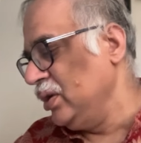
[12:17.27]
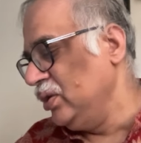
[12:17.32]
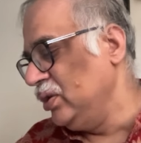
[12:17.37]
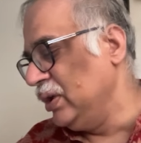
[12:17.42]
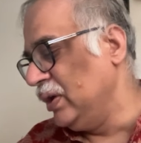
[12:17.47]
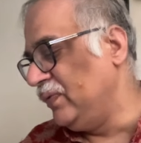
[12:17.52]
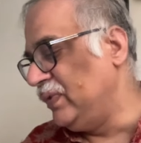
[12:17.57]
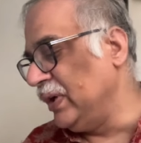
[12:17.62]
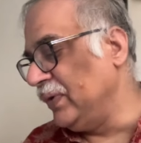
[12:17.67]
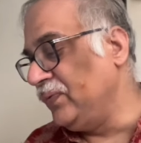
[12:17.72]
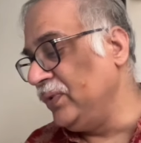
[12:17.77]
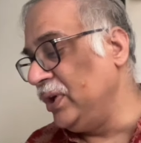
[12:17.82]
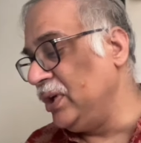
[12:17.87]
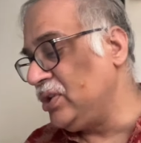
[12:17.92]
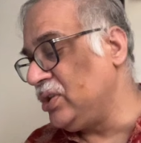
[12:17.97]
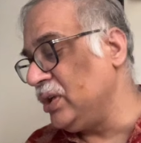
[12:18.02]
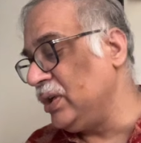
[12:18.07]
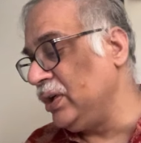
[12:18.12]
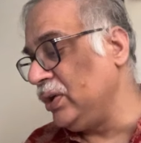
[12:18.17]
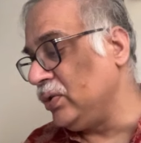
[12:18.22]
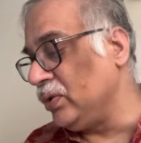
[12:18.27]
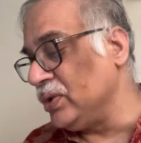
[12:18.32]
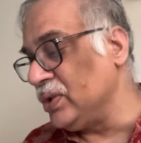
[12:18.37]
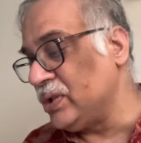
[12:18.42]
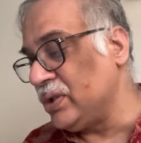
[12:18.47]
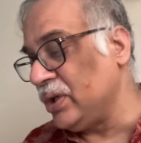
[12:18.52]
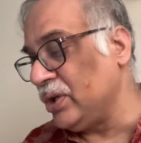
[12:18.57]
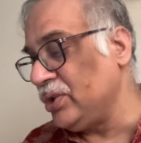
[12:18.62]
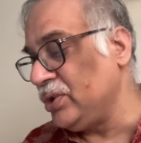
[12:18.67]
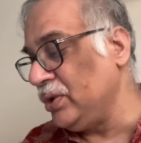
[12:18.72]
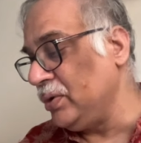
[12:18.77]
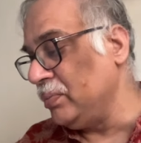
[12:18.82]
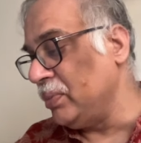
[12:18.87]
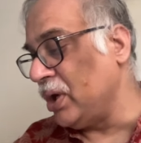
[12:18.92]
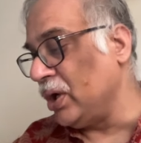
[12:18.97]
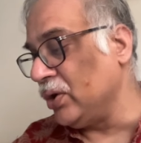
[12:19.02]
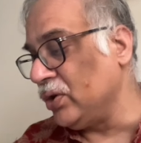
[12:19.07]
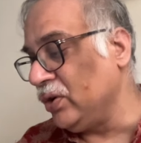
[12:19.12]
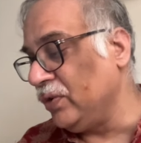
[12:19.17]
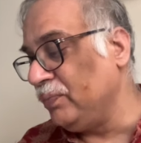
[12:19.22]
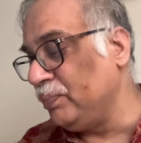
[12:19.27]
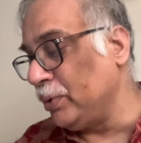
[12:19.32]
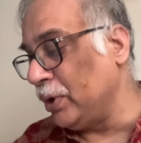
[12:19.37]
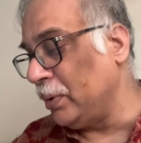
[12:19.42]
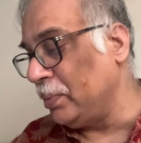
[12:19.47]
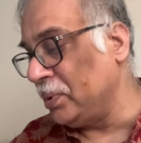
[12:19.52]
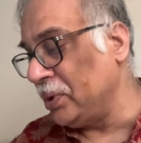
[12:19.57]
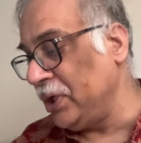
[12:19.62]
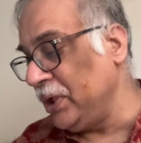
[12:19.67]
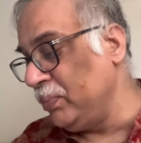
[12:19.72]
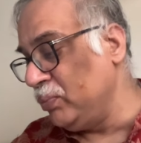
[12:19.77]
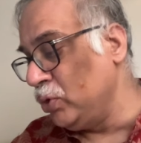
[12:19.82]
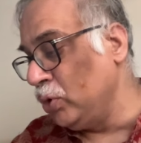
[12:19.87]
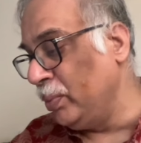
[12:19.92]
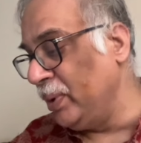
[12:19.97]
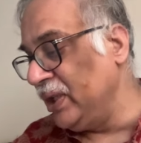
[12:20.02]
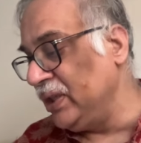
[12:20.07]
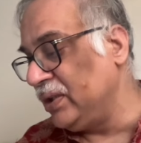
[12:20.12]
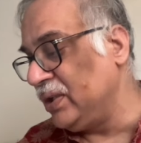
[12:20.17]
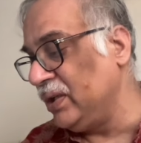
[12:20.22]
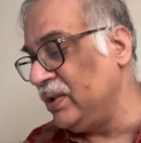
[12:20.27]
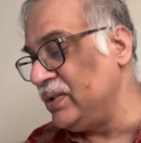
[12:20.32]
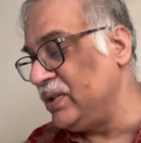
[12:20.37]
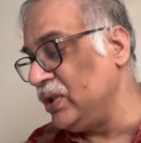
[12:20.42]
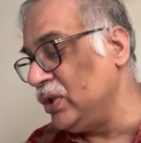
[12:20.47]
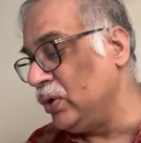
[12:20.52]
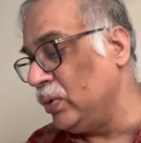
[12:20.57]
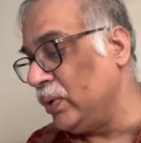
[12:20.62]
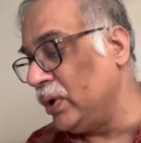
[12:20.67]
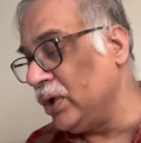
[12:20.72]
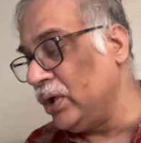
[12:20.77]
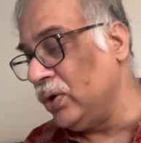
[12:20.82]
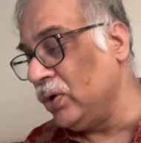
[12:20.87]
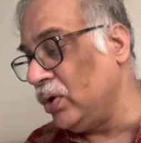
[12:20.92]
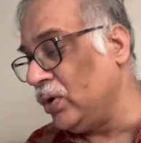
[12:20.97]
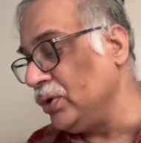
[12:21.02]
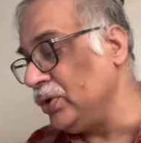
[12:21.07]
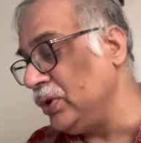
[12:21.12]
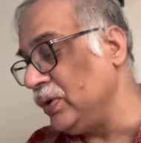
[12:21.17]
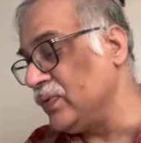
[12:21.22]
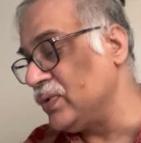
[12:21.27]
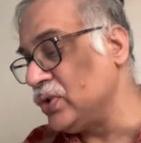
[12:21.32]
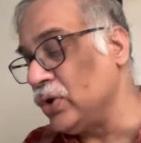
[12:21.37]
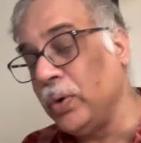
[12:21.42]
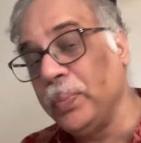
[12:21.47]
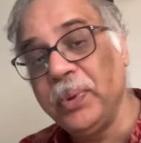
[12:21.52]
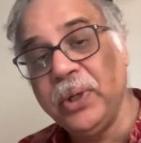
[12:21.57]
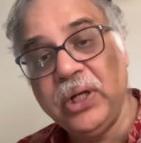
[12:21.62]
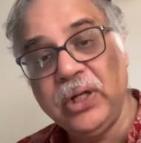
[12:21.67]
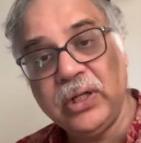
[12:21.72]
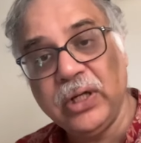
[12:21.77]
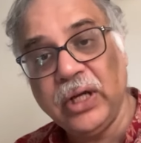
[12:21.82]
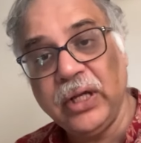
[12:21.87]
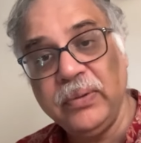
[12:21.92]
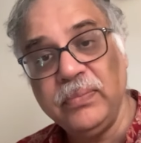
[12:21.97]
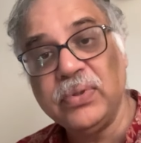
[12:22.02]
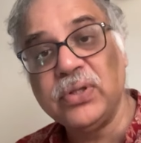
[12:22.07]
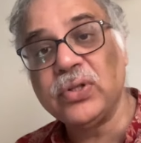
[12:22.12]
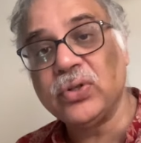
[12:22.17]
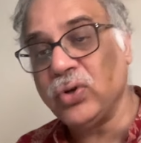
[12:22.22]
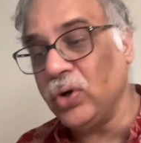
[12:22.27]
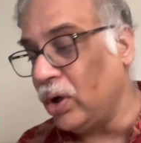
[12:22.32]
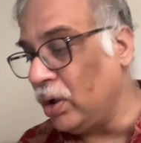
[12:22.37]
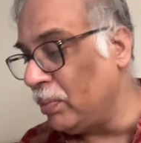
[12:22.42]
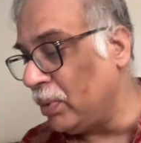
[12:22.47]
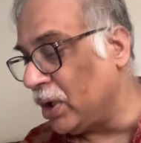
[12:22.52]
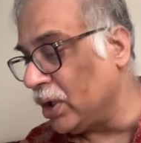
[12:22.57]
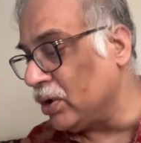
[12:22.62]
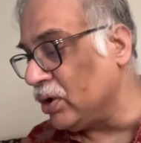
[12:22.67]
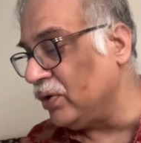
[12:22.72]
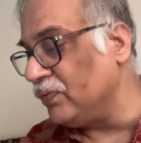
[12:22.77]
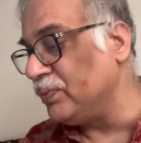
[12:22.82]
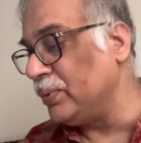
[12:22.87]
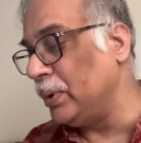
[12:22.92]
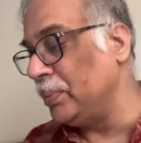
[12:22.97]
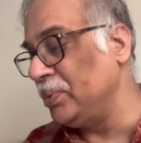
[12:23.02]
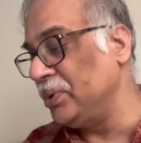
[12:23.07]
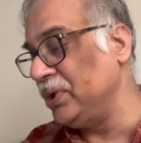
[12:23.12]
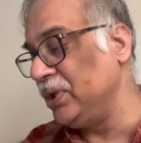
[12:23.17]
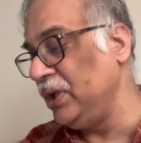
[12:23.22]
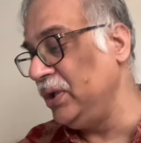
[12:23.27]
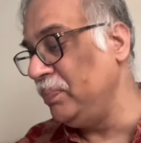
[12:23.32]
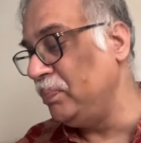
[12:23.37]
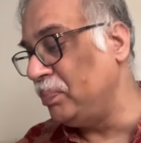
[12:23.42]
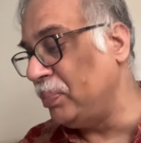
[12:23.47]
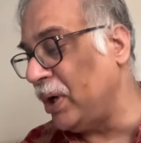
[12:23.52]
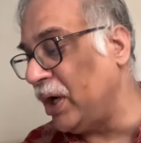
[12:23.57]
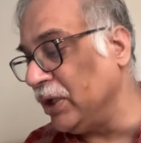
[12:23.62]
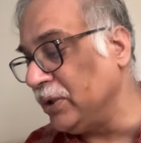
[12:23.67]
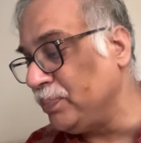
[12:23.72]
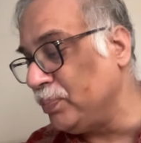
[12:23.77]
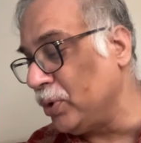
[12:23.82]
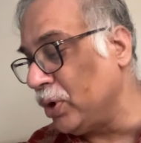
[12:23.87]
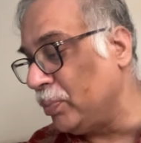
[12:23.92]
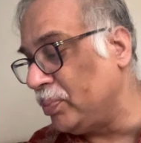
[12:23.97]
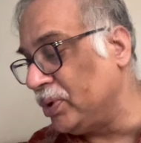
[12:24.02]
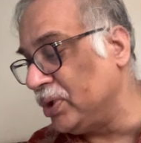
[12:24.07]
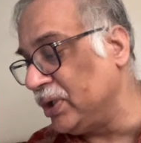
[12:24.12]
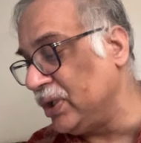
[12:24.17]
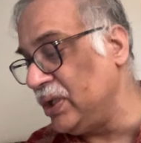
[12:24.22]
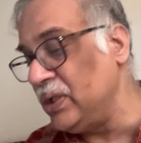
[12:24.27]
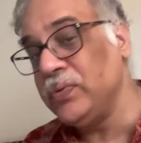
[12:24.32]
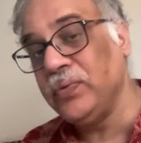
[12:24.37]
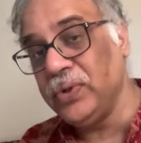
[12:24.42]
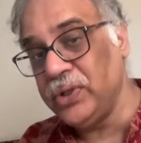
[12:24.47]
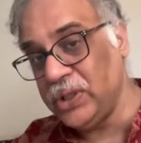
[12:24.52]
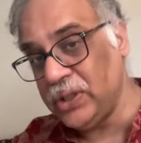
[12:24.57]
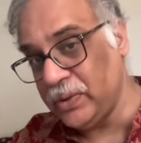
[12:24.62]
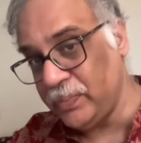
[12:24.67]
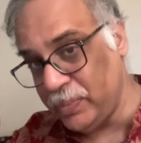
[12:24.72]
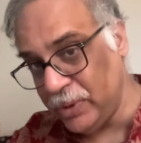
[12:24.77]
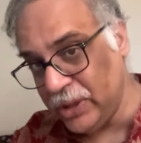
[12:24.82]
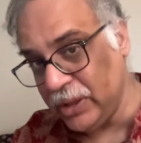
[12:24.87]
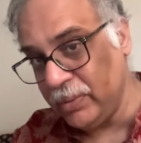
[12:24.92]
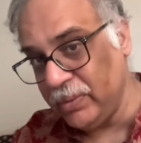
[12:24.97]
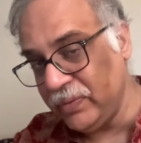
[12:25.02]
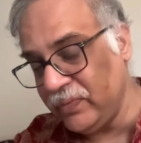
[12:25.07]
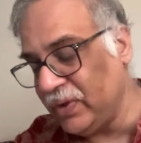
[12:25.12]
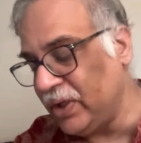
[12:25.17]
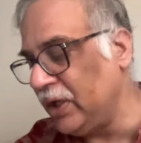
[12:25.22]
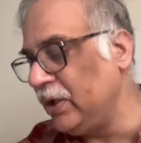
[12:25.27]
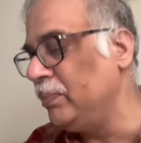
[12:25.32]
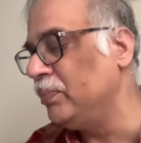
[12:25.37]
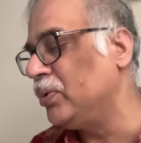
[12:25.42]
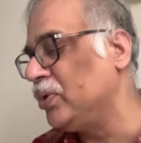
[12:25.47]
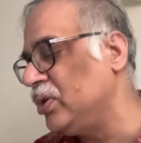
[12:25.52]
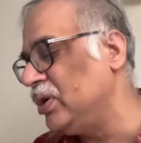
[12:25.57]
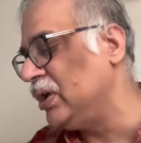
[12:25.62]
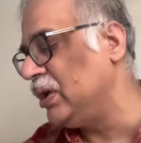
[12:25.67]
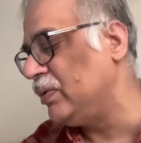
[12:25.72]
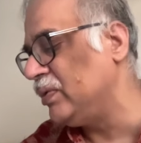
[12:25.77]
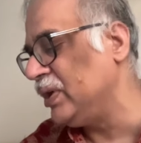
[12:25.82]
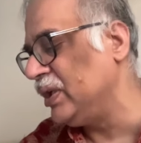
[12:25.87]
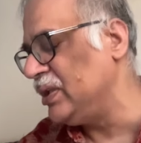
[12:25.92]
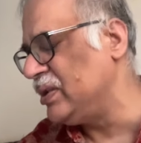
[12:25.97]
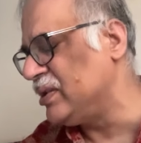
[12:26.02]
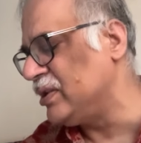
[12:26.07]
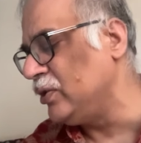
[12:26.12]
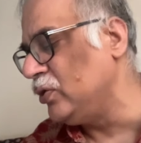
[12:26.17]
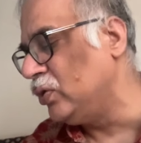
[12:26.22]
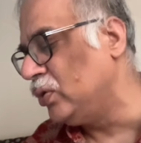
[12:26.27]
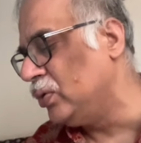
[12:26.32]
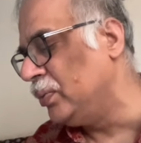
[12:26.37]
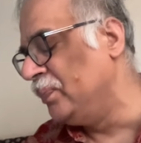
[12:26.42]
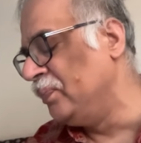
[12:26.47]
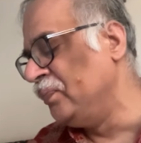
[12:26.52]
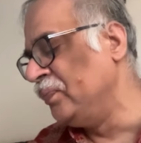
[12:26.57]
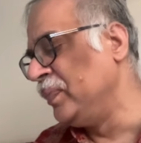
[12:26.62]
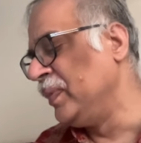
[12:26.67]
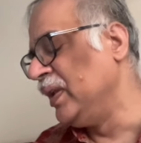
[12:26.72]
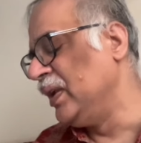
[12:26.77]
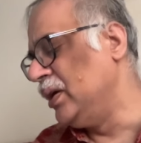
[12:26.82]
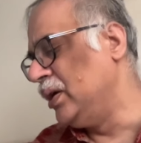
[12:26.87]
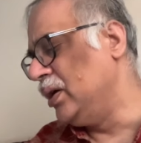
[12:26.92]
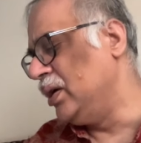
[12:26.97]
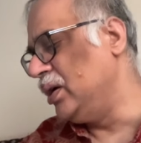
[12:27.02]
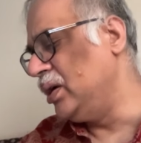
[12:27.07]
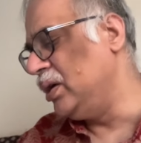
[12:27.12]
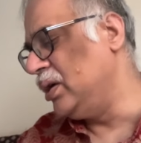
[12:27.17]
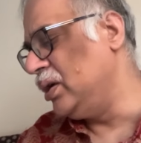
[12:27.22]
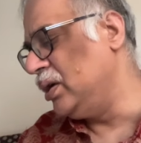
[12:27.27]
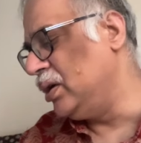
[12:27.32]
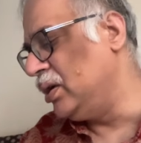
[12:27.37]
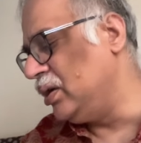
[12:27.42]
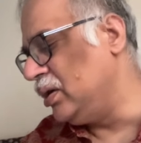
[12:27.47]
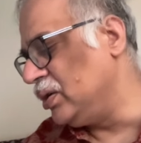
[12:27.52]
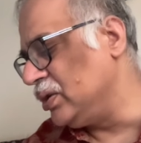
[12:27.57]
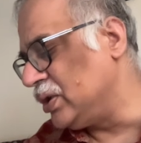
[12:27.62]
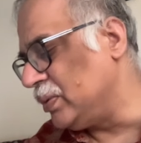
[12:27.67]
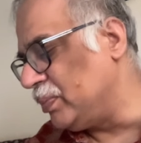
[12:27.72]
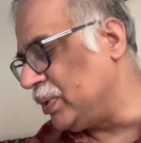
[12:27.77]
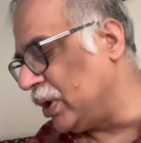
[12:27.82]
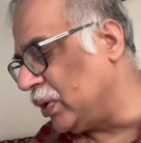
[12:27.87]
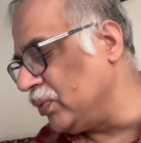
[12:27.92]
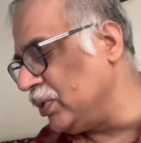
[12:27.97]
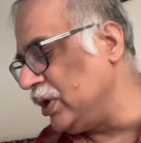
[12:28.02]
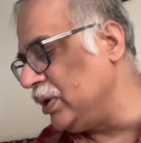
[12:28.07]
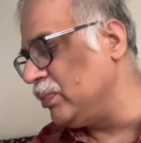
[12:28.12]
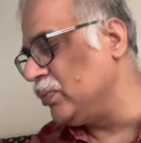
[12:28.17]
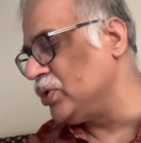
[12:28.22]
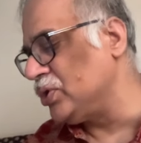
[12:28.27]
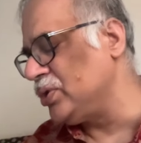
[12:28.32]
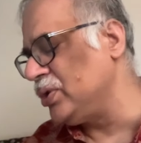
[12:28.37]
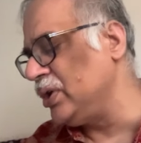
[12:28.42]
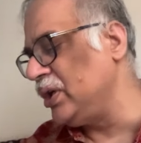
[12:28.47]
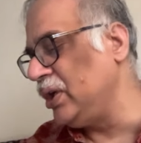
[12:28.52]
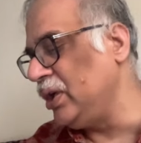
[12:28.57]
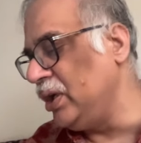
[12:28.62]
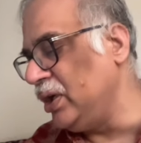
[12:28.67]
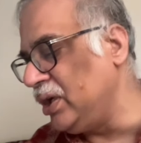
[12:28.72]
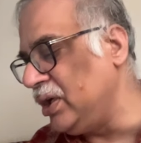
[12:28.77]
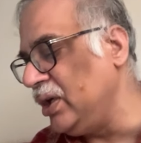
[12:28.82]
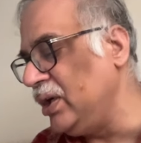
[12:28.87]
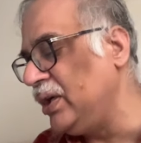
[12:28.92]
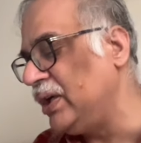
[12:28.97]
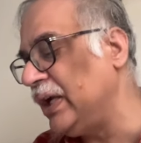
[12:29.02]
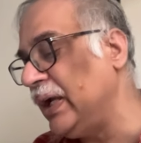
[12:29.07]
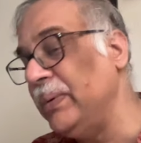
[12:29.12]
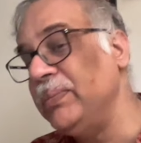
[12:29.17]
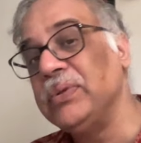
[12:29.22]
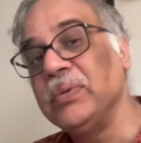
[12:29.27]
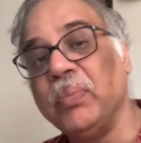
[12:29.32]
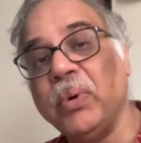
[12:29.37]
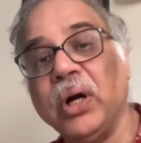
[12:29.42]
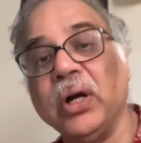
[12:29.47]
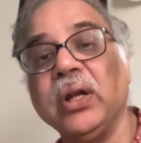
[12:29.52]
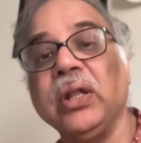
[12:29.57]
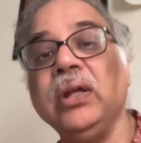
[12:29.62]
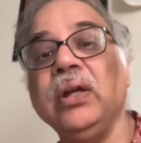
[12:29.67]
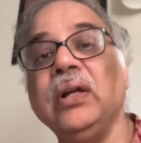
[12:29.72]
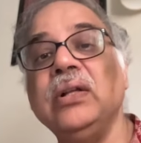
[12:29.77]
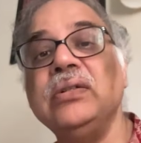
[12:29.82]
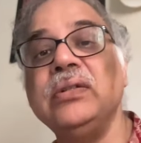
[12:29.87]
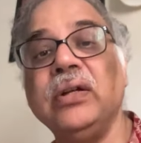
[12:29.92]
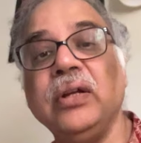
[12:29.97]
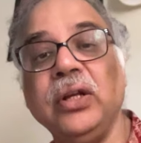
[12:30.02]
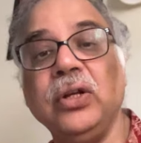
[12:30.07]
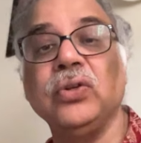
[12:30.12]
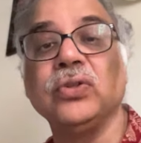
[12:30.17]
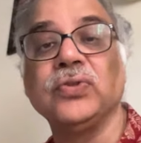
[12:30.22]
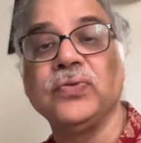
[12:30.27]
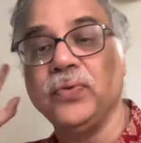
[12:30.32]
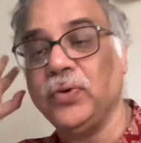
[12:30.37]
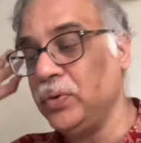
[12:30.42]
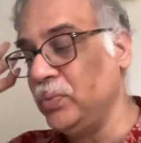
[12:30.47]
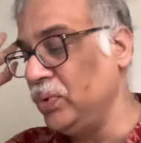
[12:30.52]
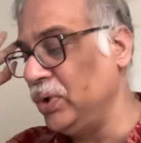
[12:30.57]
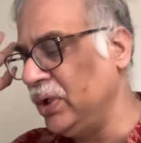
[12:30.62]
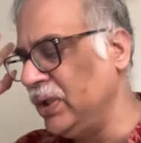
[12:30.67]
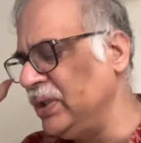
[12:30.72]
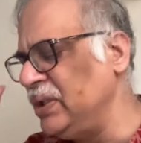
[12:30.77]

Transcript: You have definition and construction, Markov property, Blumenthal 0-1 law, you have stopping time, strong Markov property, path properties, which is becoming very important nowadays, the Brownian motion, and heating times, Martingale's and Ito's formula.